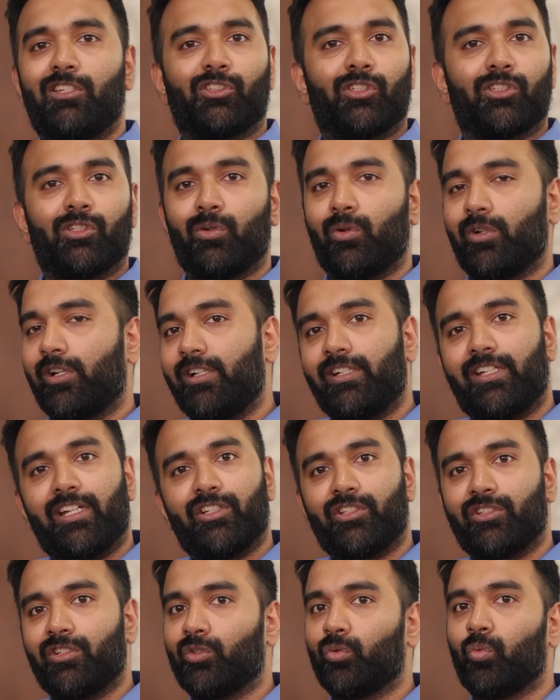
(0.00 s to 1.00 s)
So the
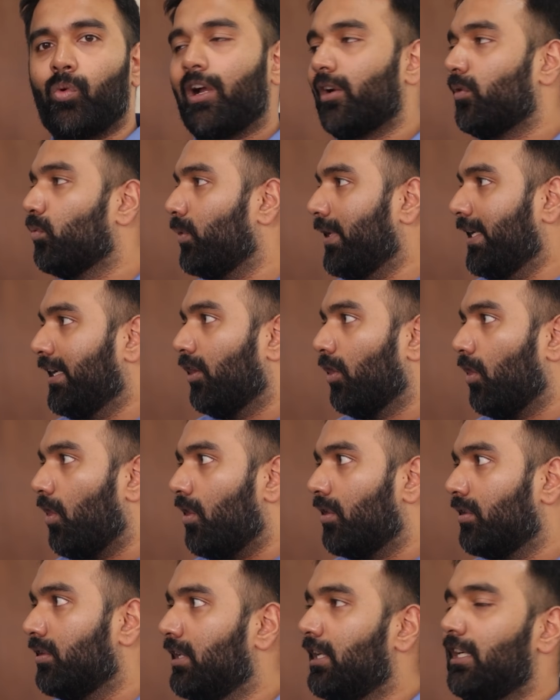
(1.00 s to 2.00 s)
orientation is 1 week
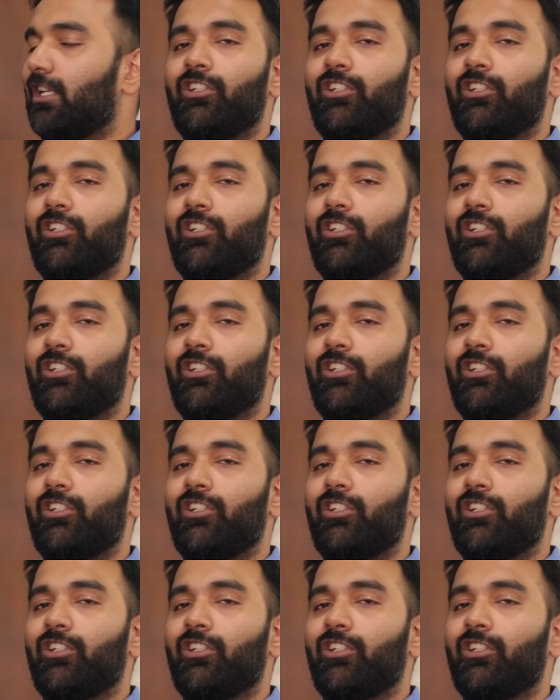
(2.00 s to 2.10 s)
long.